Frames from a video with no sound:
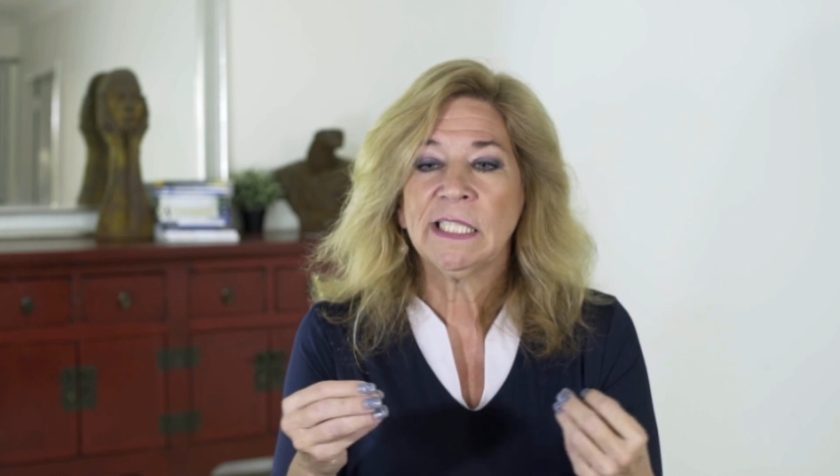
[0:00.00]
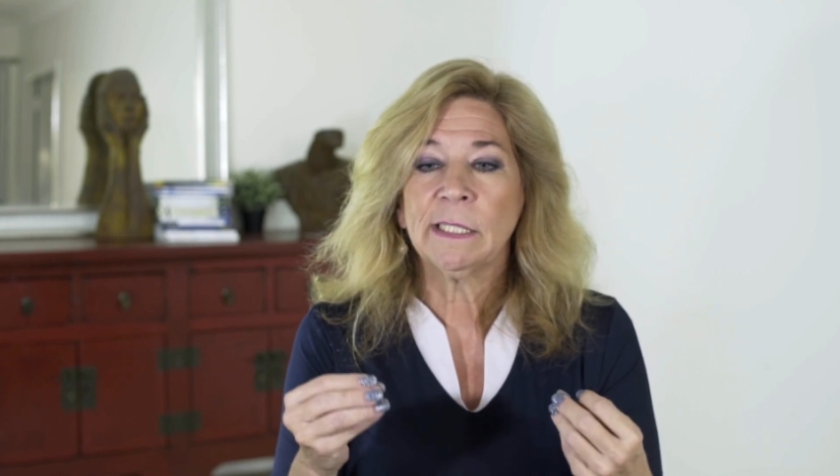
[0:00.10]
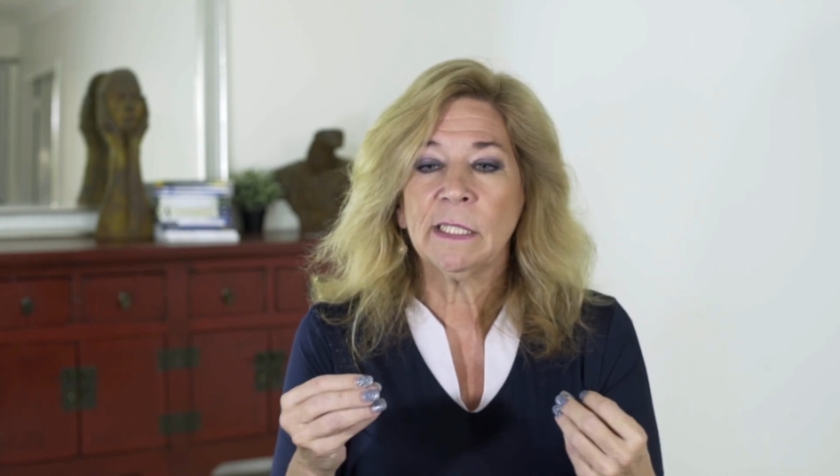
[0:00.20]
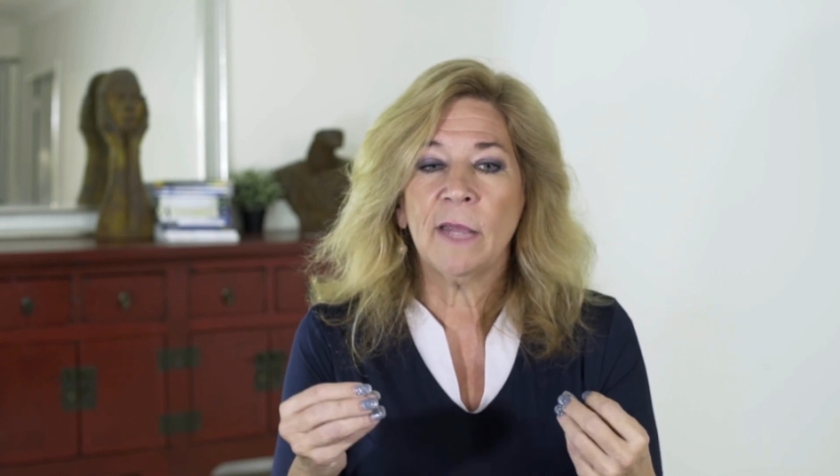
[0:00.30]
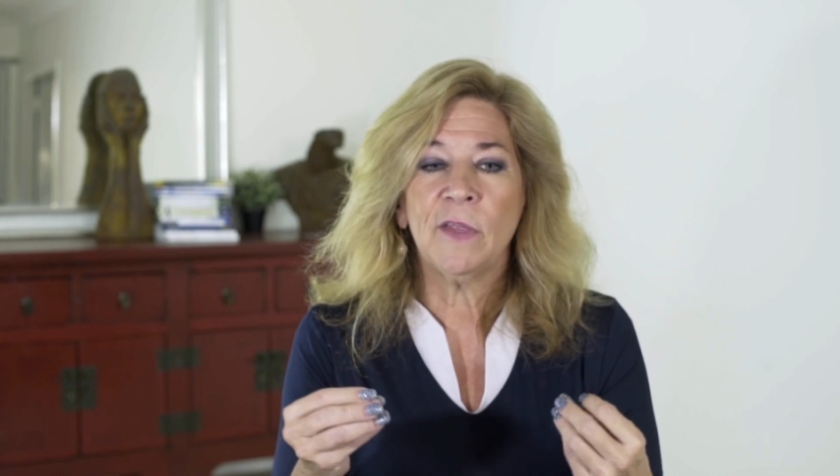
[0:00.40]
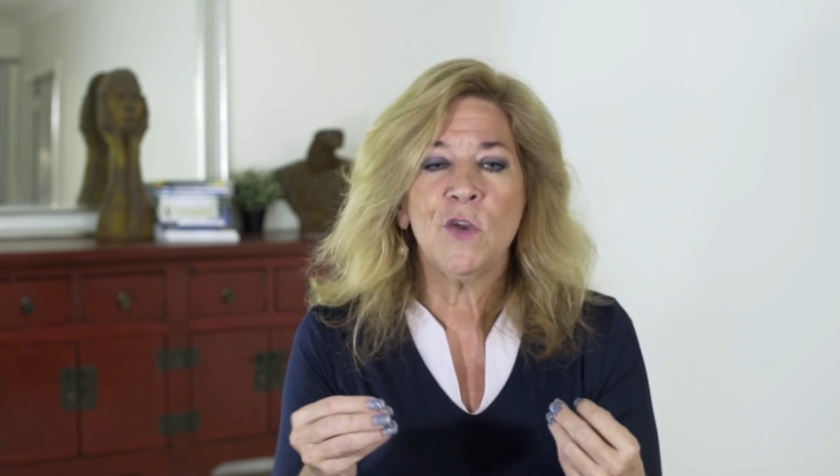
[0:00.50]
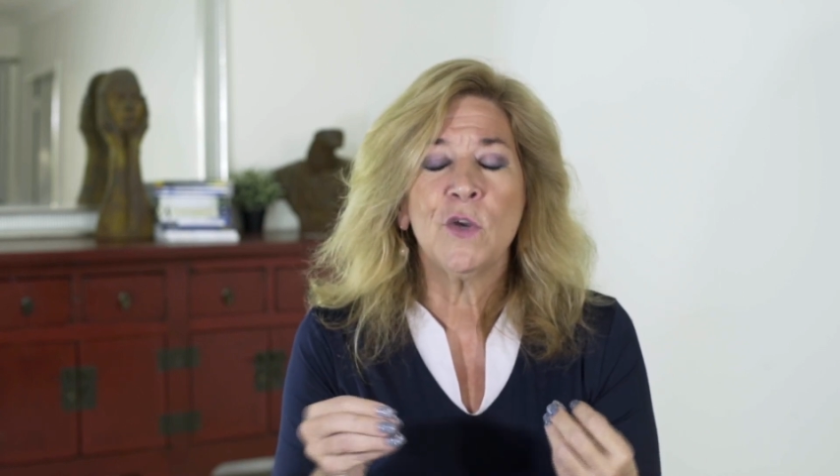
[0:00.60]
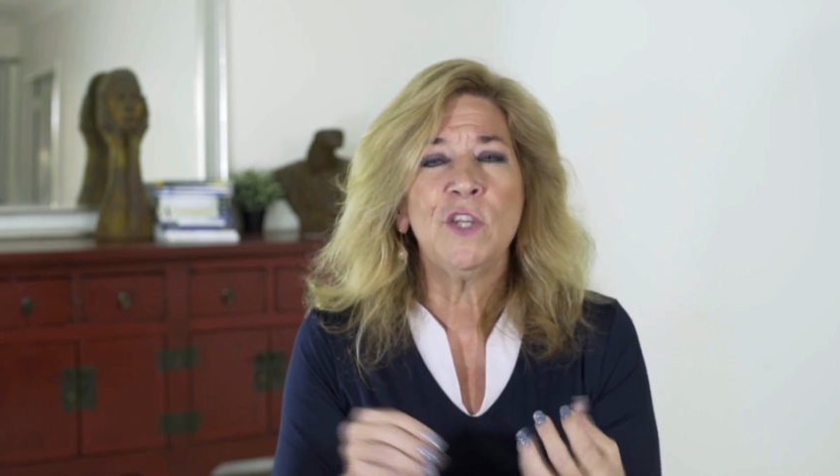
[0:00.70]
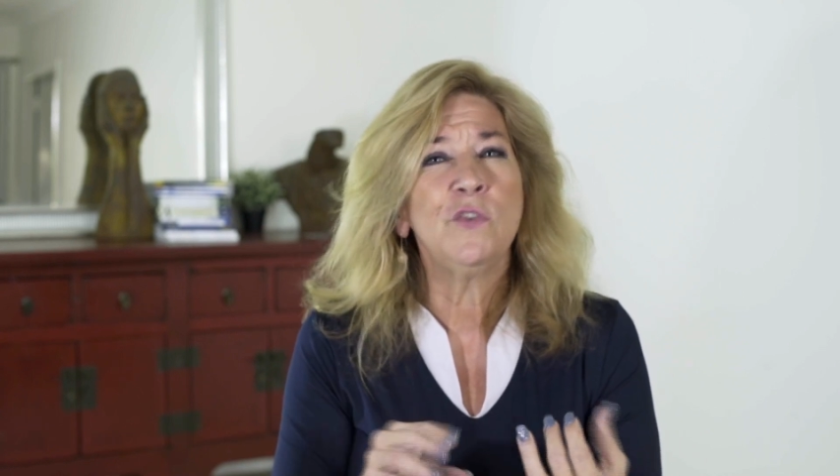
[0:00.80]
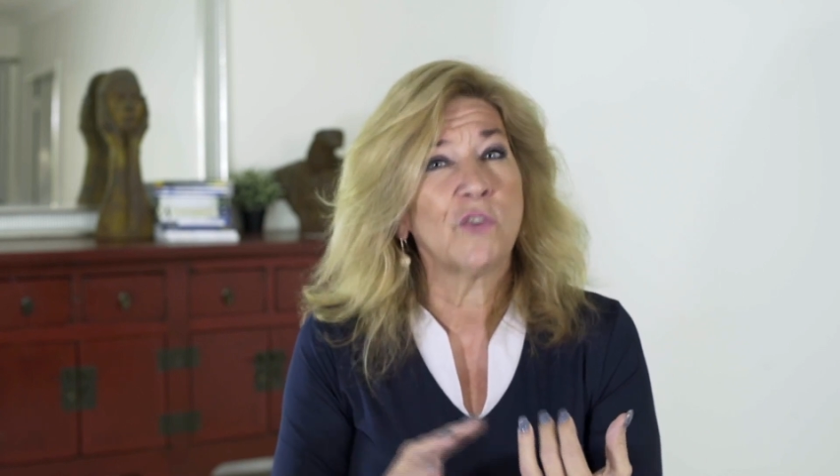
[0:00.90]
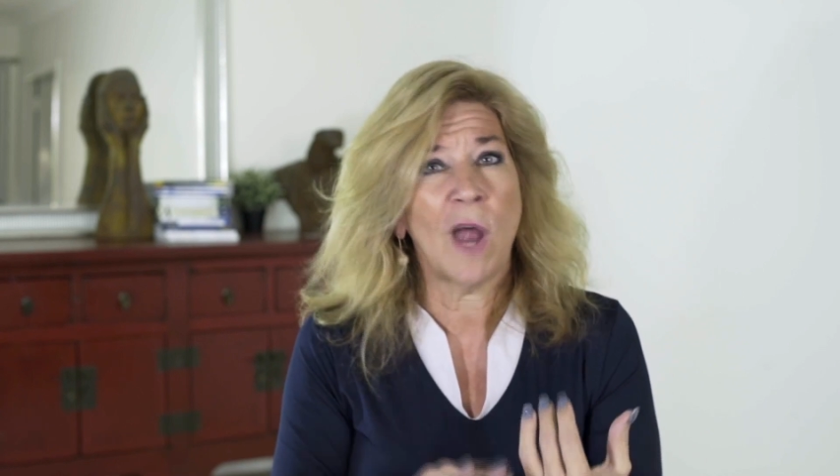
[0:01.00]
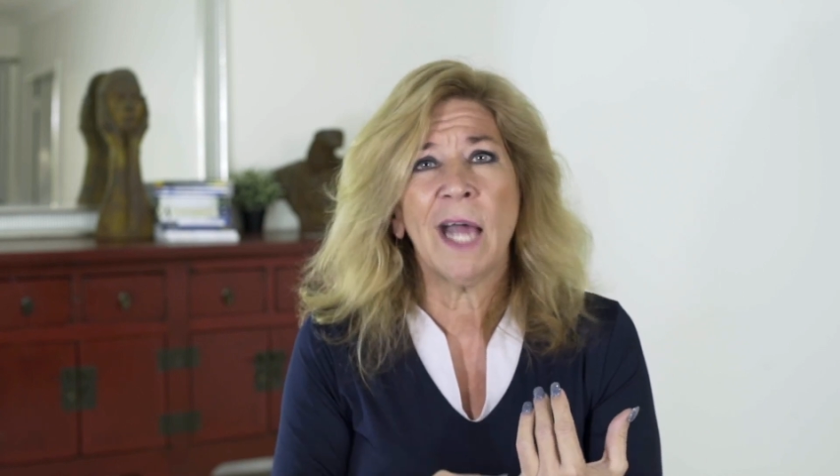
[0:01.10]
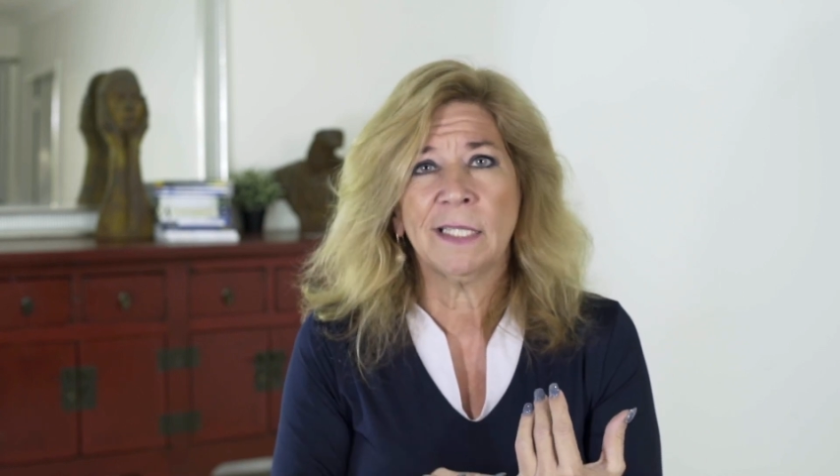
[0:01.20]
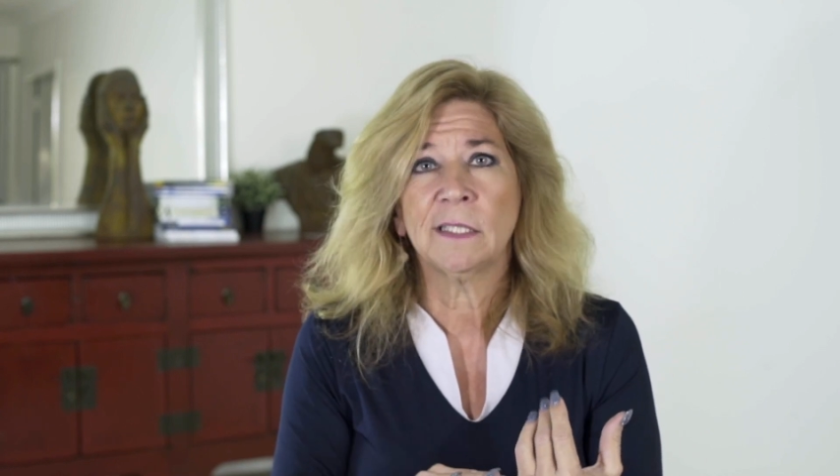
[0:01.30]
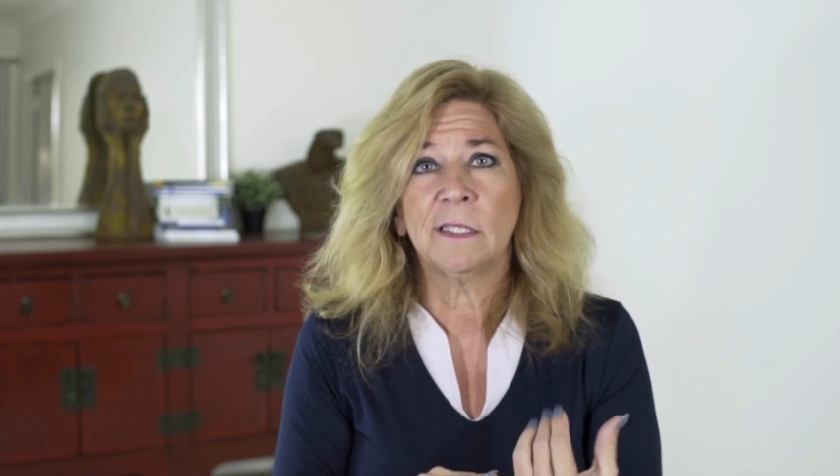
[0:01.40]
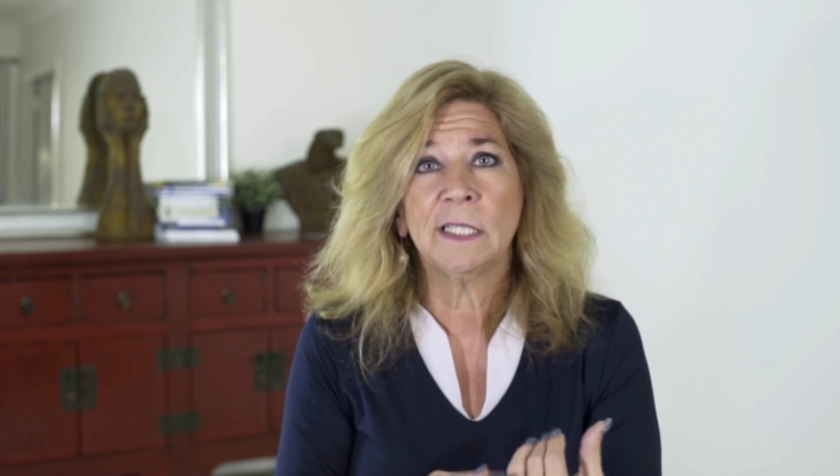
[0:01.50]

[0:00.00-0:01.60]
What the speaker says: who can you trust?